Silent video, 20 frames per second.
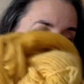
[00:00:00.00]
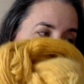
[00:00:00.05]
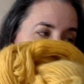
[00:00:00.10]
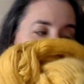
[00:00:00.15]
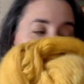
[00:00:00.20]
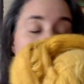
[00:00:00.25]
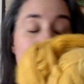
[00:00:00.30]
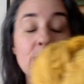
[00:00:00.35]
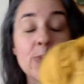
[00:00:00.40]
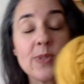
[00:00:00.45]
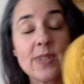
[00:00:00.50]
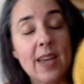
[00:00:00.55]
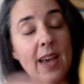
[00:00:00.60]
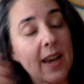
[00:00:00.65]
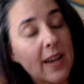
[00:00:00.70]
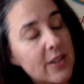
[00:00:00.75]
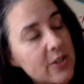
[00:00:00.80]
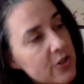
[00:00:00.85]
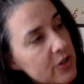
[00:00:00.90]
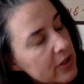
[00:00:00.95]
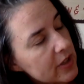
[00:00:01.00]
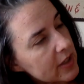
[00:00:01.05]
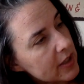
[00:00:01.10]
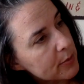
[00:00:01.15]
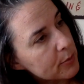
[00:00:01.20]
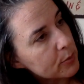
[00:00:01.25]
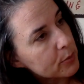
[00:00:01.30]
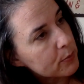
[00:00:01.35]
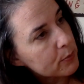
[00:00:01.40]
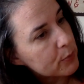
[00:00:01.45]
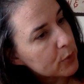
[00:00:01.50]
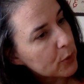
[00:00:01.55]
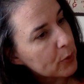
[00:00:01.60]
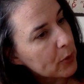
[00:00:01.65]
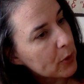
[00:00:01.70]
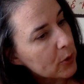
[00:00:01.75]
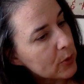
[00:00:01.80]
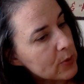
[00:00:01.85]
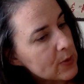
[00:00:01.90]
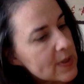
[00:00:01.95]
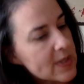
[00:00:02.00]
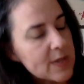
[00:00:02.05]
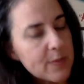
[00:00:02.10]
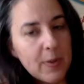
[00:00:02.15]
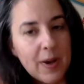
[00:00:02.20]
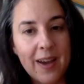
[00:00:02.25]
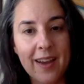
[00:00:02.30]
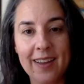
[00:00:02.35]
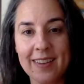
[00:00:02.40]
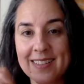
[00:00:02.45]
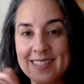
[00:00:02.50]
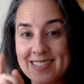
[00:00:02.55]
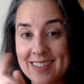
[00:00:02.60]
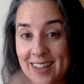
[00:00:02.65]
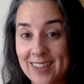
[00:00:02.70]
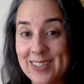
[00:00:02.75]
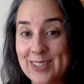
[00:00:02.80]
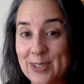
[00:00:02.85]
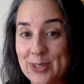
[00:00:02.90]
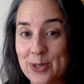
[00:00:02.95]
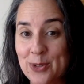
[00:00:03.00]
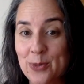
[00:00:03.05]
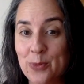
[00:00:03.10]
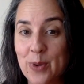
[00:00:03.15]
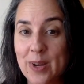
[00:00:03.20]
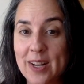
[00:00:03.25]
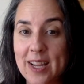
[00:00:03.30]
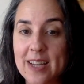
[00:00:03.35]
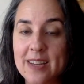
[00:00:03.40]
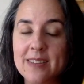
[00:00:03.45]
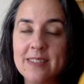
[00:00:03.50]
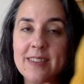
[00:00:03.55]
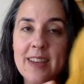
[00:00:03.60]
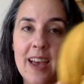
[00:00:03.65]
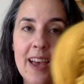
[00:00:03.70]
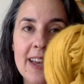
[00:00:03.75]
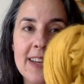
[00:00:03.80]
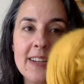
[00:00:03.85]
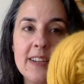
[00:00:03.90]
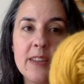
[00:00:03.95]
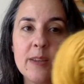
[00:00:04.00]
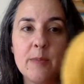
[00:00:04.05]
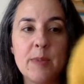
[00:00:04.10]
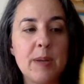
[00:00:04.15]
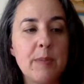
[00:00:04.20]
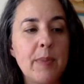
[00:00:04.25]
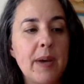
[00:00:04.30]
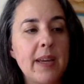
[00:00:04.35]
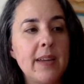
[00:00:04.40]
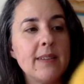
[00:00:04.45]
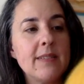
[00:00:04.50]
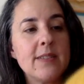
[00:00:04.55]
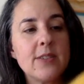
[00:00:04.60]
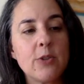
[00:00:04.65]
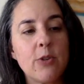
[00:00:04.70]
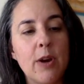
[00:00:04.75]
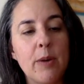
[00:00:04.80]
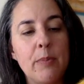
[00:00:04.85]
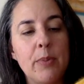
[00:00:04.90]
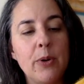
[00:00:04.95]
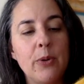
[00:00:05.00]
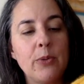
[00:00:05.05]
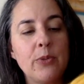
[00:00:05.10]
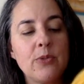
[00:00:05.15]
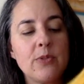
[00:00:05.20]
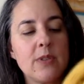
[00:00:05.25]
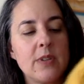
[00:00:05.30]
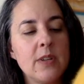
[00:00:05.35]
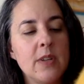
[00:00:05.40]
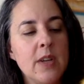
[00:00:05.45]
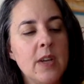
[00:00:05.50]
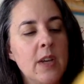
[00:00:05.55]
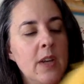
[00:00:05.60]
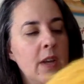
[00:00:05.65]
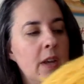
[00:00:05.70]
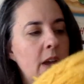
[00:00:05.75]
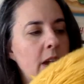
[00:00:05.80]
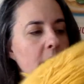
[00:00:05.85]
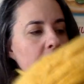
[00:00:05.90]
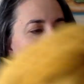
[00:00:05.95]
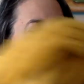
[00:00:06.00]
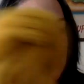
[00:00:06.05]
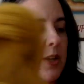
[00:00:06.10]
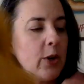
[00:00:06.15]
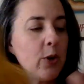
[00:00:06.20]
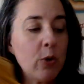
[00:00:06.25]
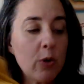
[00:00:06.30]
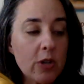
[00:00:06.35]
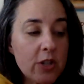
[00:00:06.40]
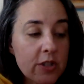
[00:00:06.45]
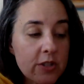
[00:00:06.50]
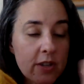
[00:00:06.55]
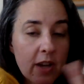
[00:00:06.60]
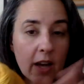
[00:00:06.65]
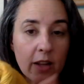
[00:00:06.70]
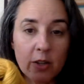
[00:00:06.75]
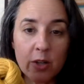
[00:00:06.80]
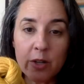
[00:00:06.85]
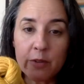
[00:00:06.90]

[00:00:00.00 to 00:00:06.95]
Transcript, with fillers: and this was actually proposed by Solitude when I tagged them in my Instagram post like gorgeous color.